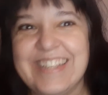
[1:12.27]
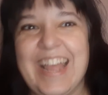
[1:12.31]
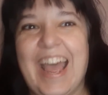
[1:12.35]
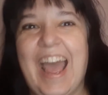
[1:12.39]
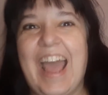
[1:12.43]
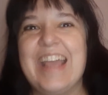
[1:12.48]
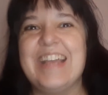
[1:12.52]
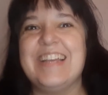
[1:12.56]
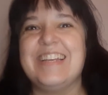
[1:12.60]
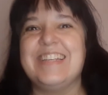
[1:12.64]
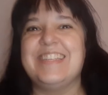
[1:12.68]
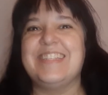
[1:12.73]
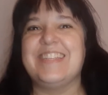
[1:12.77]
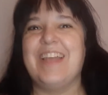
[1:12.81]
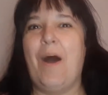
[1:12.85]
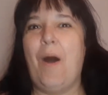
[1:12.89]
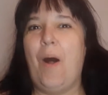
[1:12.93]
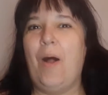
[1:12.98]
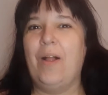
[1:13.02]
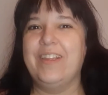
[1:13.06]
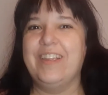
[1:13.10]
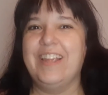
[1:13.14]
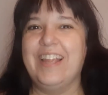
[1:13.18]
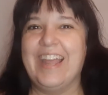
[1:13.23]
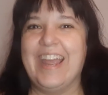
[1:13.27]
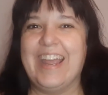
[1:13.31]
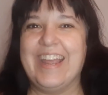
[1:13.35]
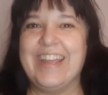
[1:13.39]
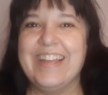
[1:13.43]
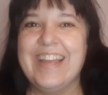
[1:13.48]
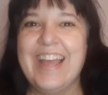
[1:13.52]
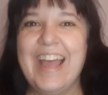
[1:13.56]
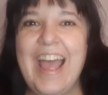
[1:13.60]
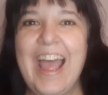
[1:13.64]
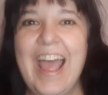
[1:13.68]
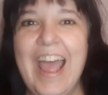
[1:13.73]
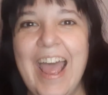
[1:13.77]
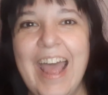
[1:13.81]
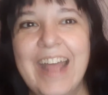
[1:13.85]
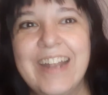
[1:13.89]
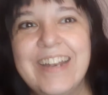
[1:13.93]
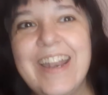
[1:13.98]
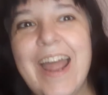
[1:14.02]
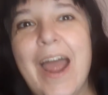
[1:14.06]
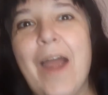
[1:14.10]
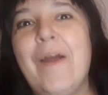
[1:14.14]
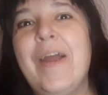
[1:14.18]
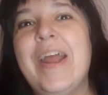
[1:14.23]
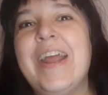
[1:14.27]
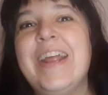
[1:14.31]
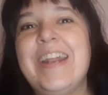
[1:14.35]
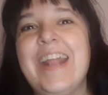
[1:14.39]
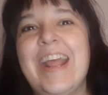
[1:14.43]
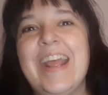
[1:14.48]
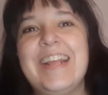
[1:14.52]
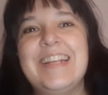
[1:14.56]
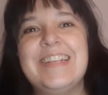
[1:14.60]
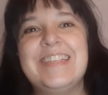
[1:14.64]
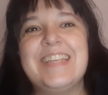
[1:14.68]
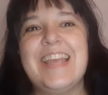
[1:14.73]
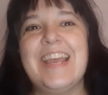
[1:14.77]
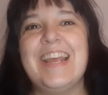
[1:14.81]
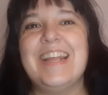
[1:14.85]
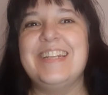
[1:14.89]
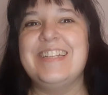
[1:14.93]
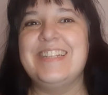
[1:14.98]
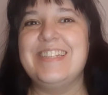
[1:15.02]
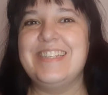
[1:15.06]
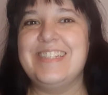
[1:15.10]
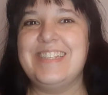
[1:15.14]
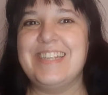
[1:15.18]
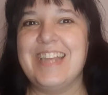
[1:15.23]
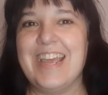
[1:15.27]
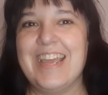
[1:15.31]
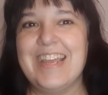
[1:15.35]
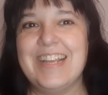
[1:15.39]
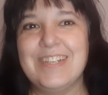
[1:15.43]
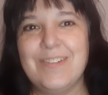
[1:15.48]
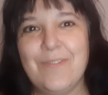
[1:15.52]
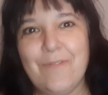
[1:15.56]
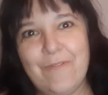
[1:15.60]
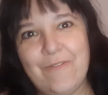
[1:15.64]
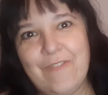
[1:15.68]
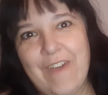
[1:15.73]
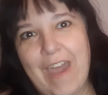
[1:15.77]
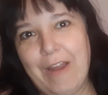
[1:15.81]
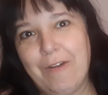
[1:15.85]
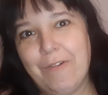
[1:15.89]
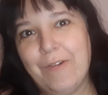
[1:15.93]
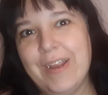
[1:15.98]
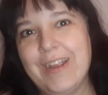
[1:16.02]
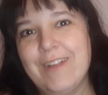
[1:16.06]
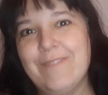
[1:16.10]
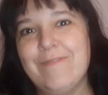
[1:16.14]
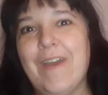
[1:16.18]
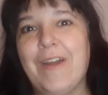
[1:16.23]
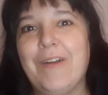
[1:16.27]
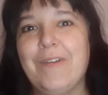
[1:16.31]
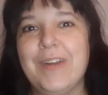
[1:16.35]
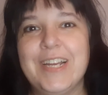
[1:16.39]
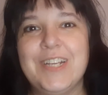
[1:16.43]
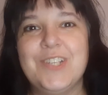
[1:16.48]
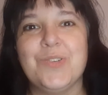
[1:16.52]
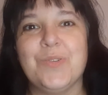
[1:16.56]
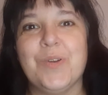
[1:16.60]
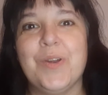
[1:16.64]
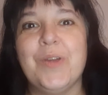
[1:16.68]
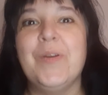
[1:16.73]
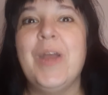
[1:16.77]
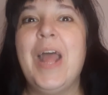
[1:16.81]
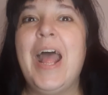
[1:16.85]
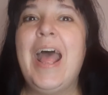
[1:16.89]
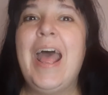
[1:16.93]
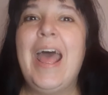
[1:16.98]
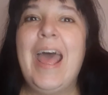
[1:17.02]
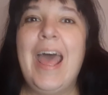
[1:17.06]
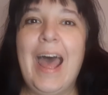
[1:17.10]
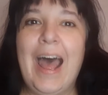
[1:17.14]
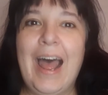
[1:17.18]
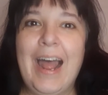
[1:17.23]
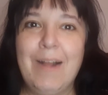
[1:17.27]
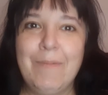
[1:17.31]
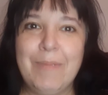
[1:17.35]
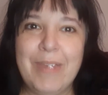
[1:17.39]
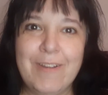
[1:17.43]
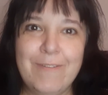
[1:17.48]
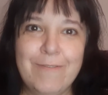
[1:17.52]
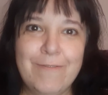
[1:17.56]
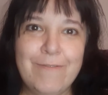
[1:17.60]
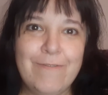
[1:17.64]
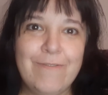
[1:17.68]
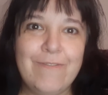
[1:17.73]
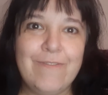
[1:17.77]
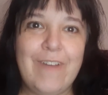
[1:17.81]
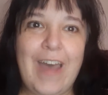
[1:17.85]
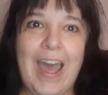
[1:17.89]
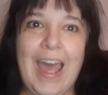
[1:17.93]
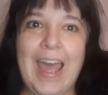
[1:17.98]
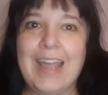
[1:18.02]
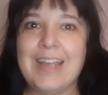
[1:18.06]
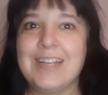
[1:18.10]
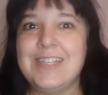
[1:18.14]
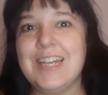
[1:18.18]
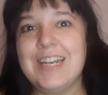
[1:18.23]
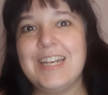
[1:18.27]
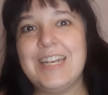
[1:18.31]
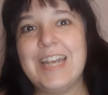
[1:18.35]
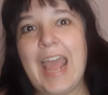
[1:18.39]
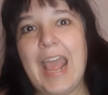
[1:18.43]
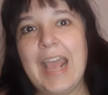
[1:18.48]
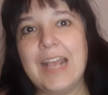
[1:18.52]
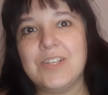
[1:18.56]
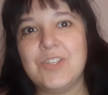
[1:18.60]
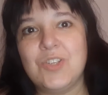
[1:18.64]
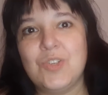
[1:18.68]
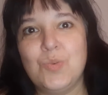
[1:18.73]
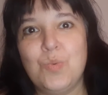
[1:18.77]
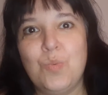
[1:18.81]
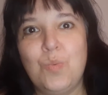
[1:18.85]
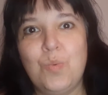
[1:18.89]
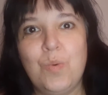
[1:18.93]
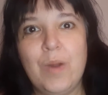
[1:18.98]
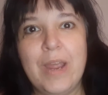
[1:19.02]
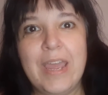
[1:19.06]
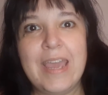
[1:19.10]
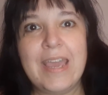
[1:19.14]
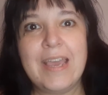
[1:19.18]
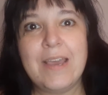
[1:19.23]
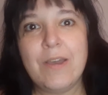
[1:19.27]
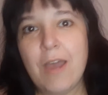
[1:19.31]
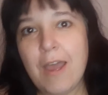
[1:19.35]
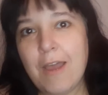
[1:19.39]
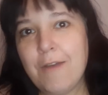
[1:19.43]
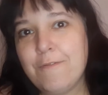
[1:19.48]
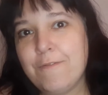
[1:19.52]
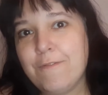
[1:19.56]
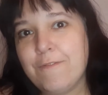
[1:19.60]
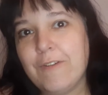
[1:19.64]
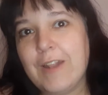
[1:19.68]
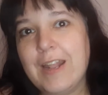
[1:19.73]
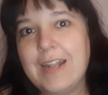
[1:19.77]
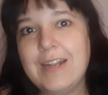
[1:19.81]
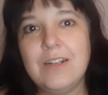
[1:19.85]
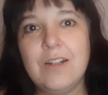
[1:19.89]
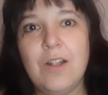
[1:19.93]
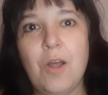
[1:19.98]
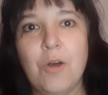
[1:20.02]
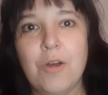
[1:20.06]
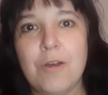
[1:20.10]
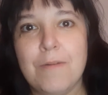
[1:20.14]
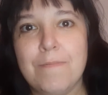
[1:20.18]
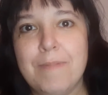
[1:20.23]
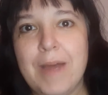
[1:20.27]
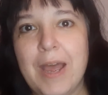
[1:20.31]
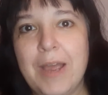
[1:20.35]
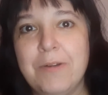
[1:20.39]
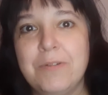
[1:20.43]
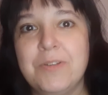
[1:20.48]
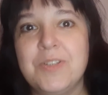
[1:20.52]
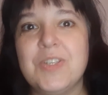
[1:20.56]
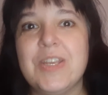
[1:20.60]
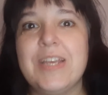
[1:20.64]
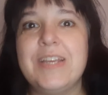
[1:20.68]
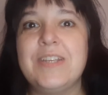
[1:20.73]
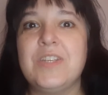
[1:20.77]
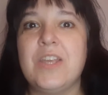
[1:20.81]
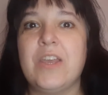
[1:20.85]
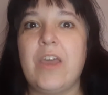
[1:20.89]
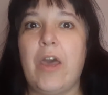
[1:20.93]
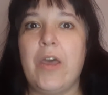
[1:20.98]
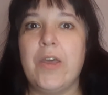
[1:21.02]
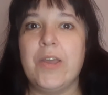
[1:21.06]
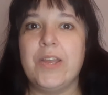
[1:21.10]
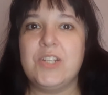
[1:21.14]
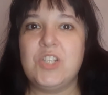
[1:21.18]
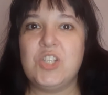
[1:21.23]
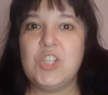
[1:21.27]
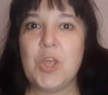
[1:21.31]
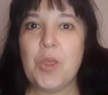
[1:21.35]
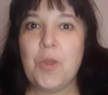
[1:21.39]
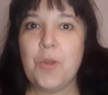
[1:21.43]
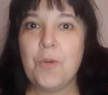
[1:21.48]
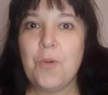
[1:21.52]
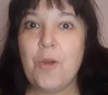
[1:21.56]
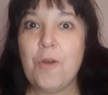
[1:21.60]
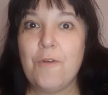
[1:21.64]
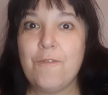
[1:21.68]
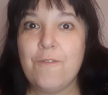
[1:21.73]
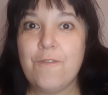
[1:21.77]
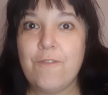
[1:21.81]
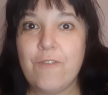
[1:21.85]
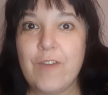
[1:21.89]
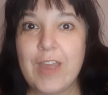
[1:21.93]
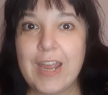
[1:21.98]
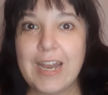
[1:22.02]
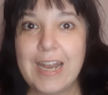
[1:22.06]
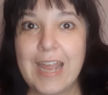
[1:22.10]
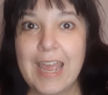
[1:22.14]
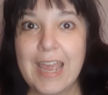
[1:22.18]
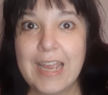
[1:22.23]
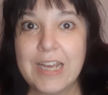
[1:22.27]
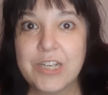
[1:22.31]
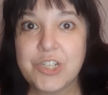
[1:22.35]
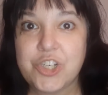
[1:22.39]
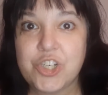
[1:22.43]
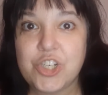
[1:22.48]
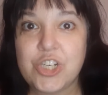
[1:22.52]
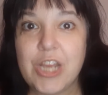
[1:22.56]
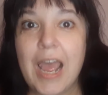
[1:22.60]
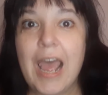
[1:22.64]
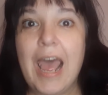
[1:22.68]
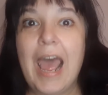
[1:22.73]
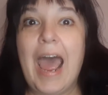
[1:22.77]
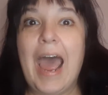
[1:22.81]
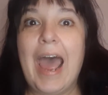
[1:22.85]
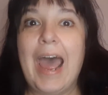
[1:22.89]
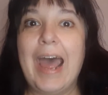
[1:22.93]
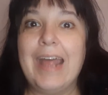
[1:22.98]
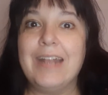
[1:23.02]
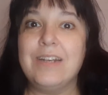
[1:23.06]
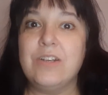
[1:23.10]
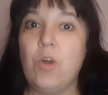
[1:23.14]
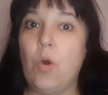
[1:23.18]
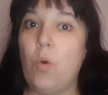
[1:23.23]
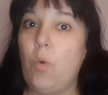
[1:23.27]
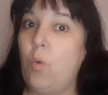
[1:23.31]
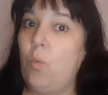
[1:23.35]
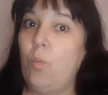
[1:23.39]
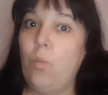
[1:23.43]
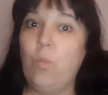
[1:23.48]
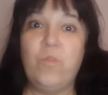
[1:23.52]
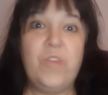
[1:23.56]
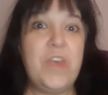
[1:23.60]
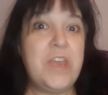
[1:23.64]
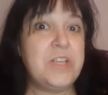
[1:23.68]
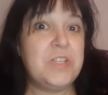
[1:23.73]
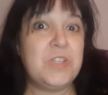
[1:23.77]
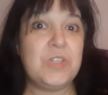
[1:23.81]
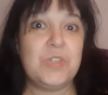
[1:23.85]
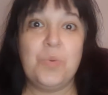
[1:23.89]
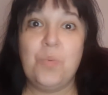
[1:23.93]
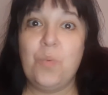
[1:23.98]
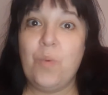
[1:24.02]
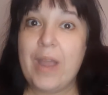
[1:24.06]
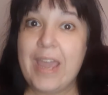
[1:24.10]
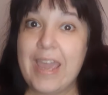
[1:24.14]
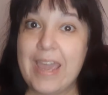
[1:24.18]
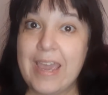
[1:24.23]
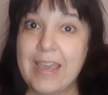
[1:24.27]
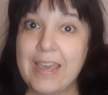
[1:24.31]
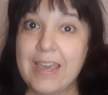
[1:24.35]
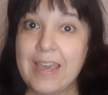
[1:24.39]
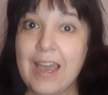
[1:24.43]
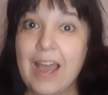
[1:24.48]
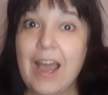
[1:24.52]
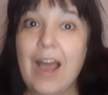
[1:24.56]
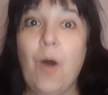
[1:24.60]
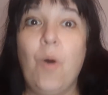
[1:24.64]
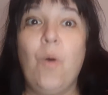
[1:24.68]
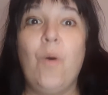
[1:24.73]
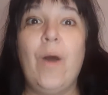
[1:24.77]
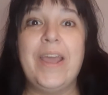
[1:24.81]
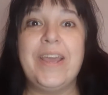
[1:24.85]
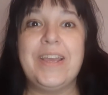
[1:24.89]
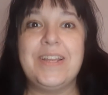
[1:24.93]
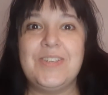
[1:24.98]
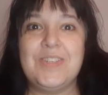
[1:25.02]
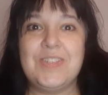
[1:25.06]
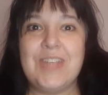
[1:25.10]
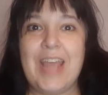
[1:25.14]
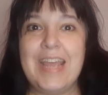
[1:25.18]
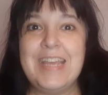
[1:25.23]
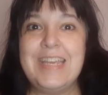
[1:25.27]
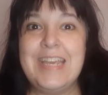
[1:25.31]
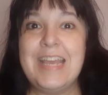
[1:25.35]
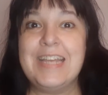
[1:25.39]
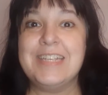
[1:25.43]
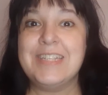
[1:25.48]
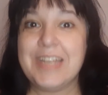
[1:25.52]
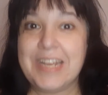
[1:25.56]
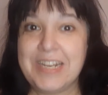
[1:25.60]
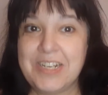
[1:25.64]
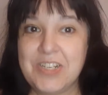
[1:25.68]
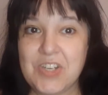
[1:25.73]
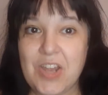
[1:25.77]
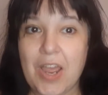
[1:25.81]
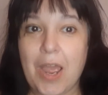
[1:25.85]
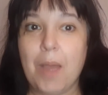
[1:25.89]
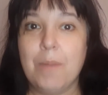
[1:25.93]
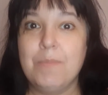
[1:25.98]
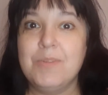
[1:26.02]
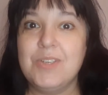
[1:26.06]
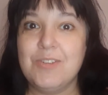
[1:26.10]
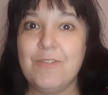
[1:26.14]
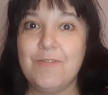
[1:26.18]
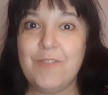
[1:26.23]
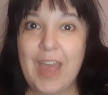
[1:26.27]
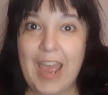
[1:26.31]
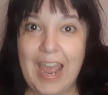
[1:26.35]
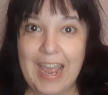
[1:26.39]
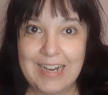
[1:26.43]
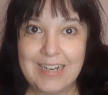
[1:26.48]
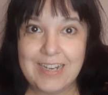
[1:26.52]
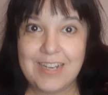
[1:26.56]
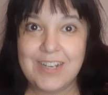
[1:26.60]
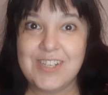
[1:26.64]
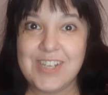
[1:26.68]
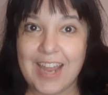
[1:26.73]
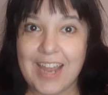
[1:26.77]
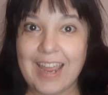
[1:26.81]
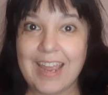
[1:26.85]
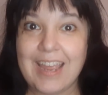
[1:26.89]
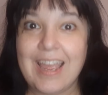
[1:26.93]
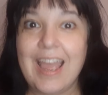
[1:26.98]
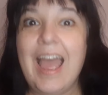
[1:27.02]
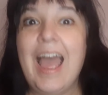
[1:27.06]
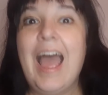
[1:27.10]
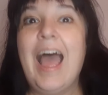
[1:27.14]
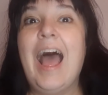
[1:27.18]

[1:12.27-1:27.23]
Thanks, Ollie. No, it is indeed very, very true. In fact, next week, Flintlock Bones is going to finish. And this week, all I can say is, in terms of editing,